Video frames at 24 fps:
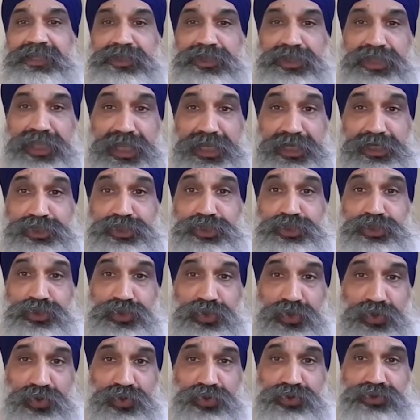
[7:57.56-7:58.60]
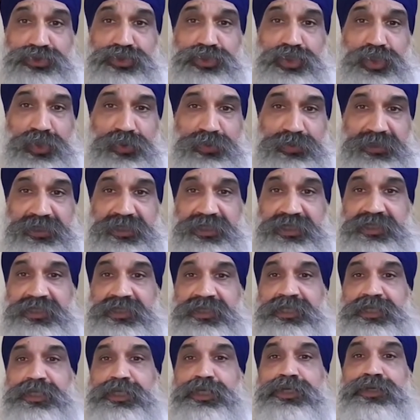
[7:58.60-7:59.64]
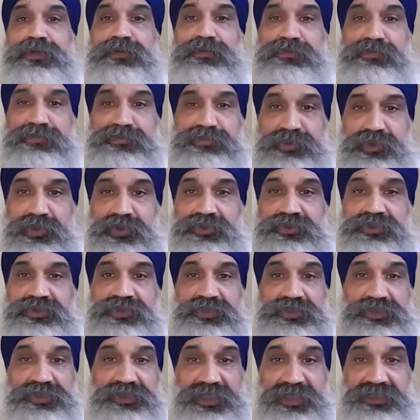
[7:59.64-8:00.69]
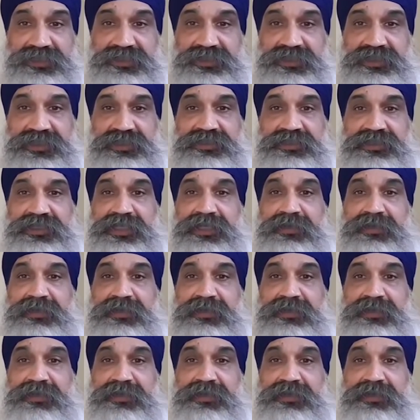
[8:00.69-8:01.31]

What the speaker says: they should also be brought to justice